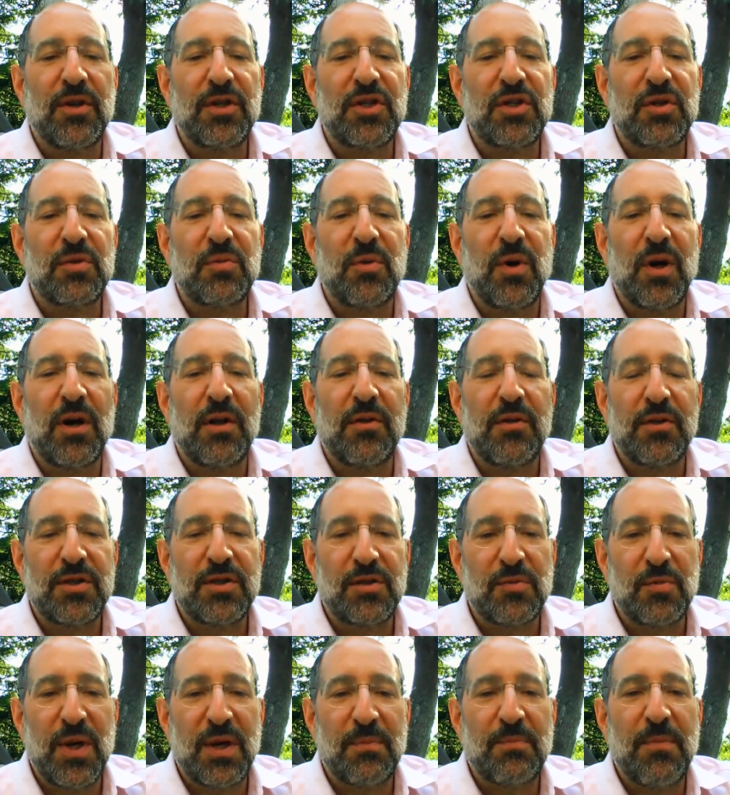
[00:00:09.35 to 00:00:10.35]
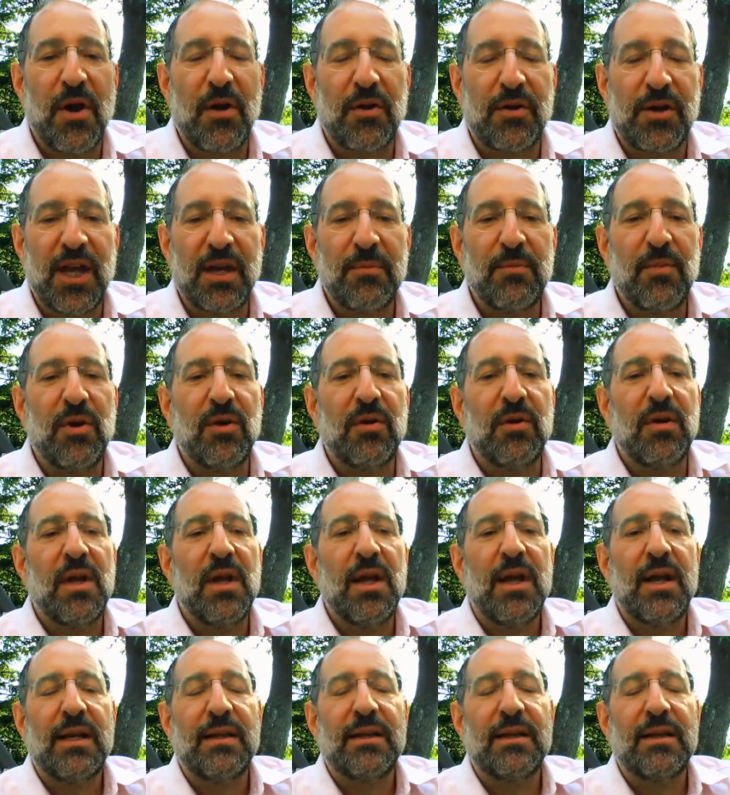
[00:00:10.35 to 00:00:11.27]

This uh, this week, Perek Gimel,